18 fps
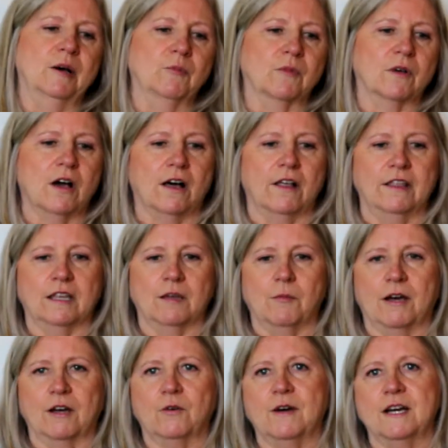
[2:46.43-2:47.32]
calling
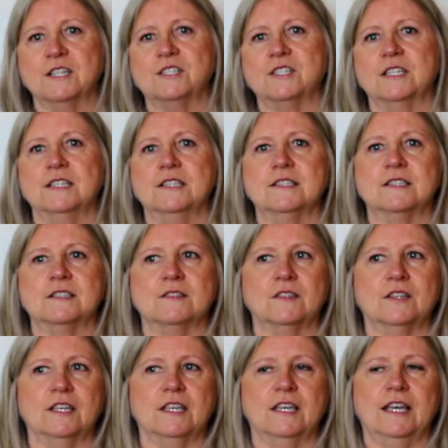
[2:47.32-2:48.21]
about
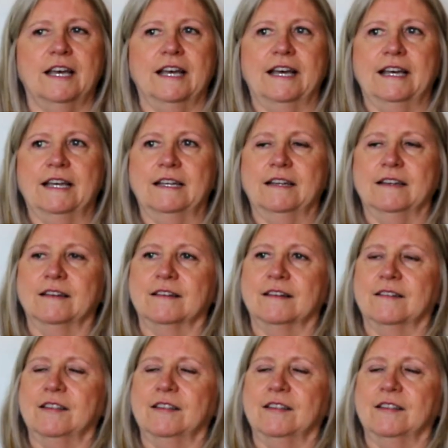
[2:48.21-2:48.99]
questions, and